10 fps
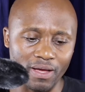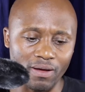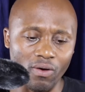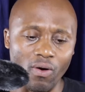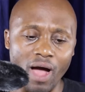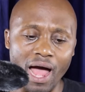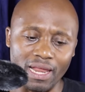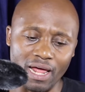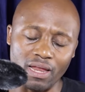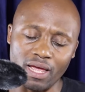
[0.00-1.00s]
or
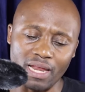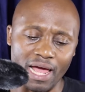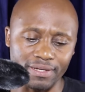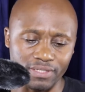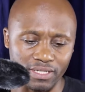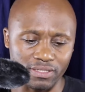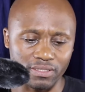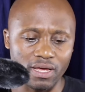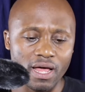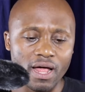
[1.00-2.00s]
allies, yes.
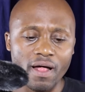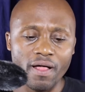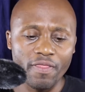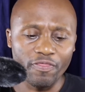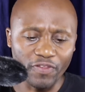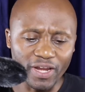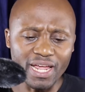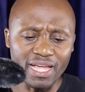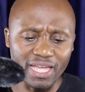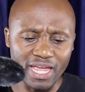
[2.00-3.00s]

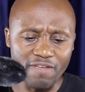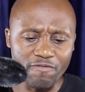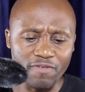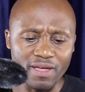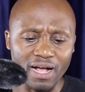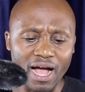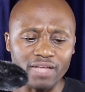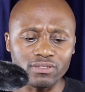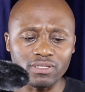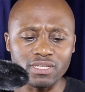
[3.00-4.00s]
Three key figures
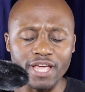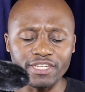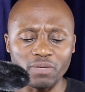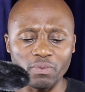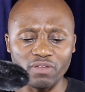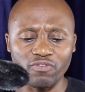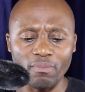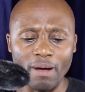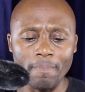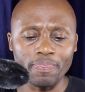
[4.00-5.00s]
associated with the
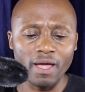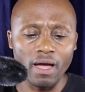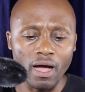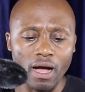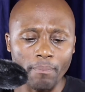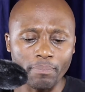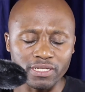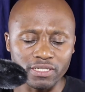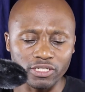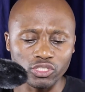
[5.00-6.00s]
former
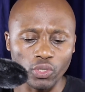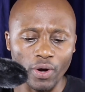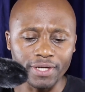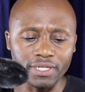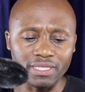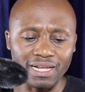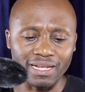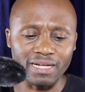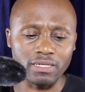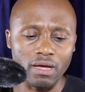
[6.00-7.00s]
president joined the
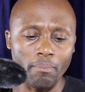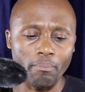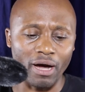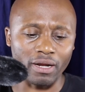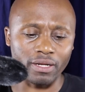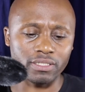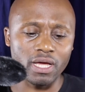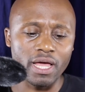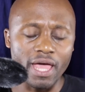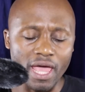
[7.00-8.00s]
Red Barrett
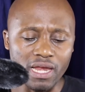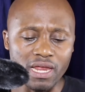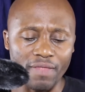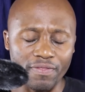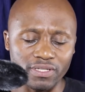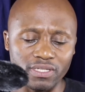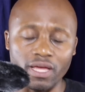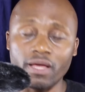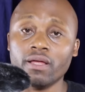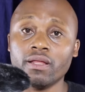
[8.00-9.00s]
earlier this
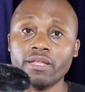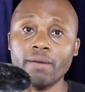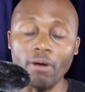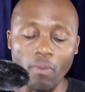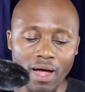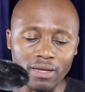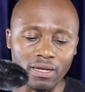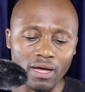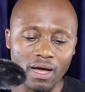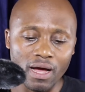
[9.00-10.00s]
year. Number
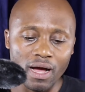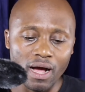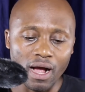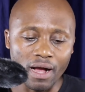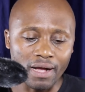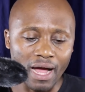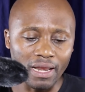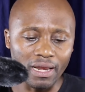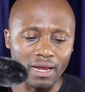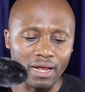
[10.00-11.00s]
one,
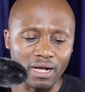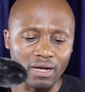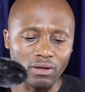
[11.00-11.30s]
Kalinius